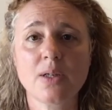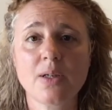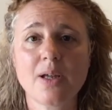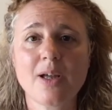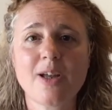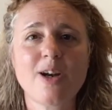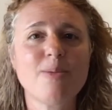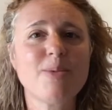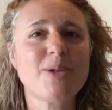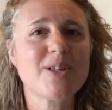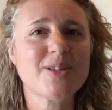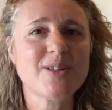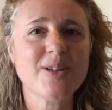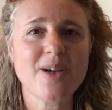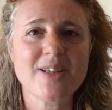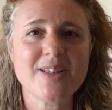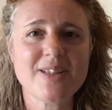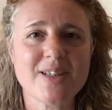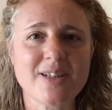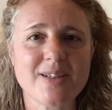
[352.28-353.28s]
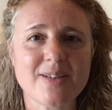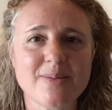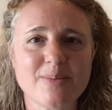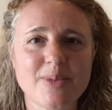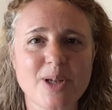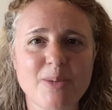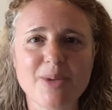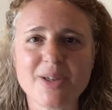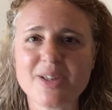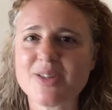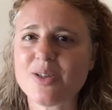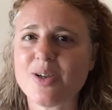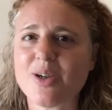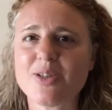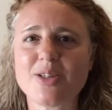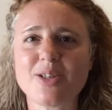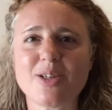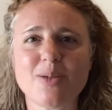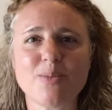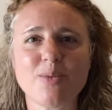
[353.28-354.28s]
And I'm excited. I'm
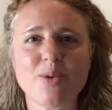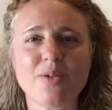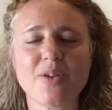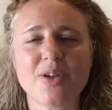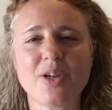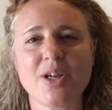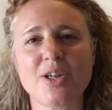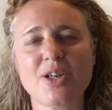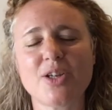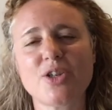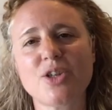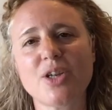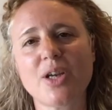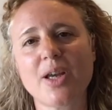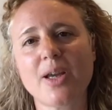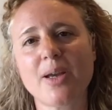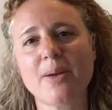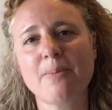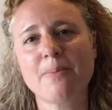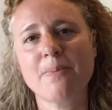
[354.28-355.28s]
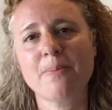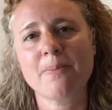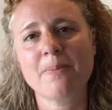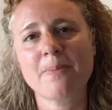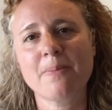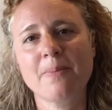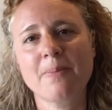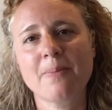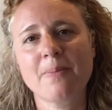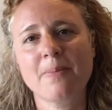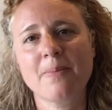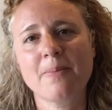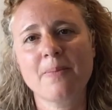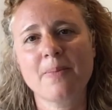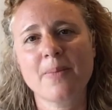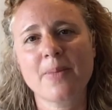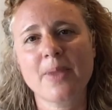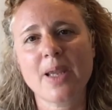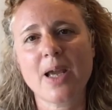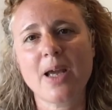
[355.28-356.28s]
excited at what they're going to share.
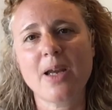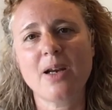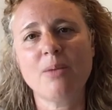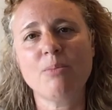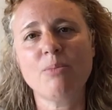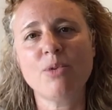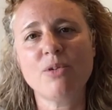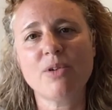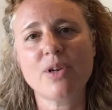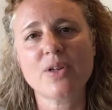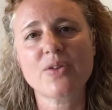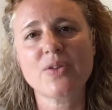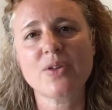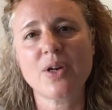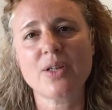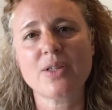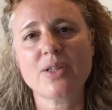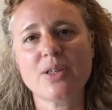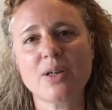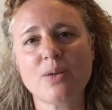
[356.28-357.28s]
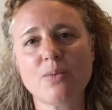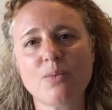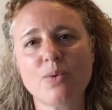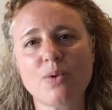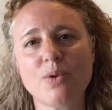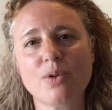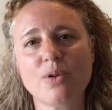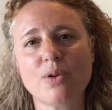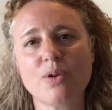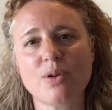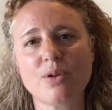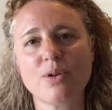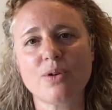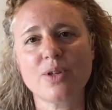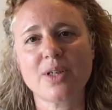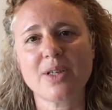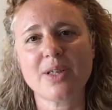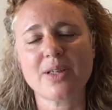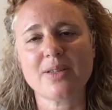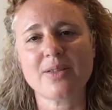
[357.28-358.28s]
And I'm more excited at what
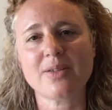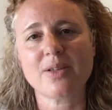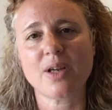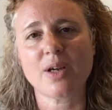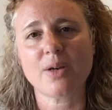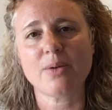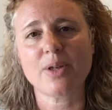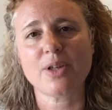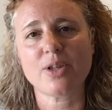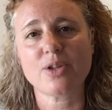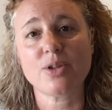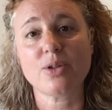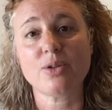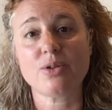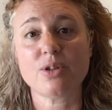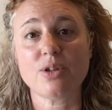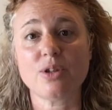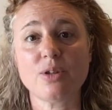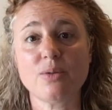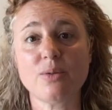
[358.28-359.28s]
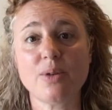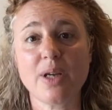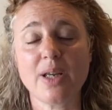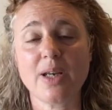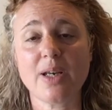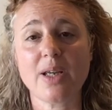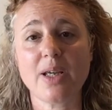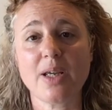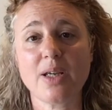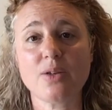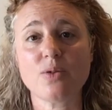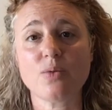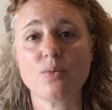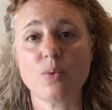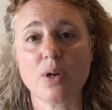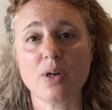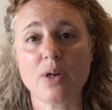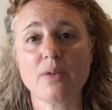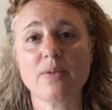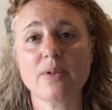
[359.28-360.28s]
God is going to do in each
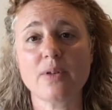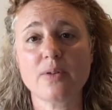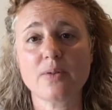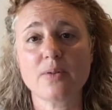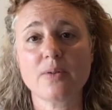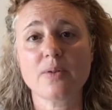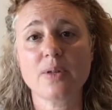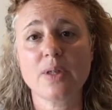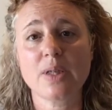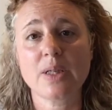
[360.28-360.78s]
one of us.